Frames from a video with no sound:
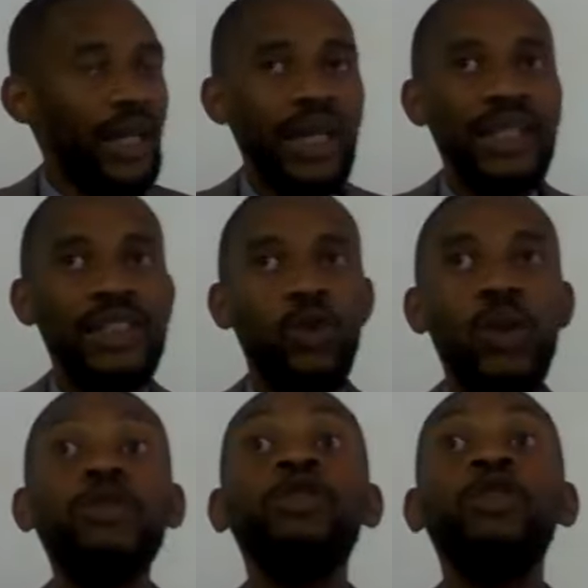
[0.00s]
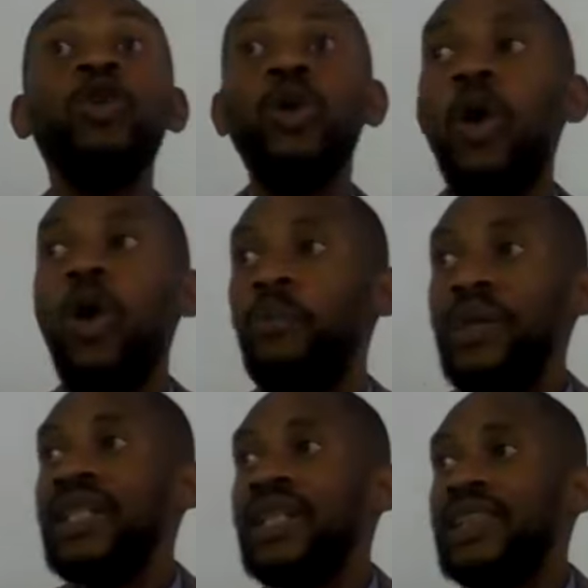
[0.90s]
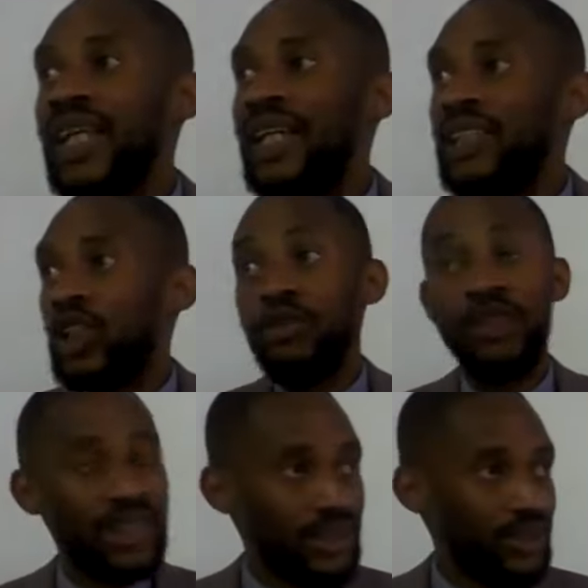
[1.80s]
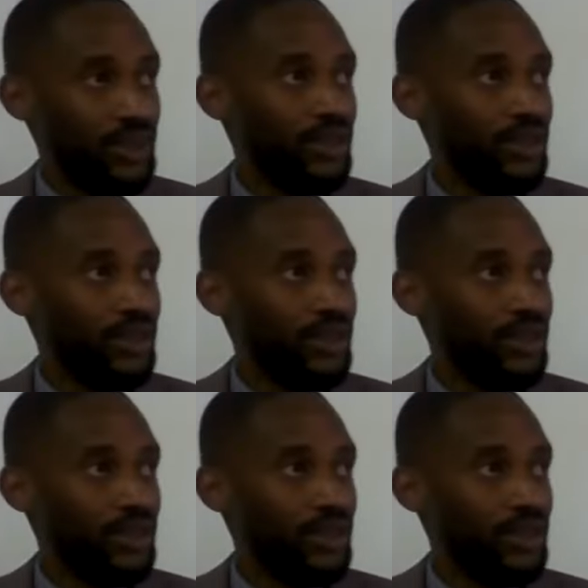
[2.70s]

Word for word: is willful obedience and service,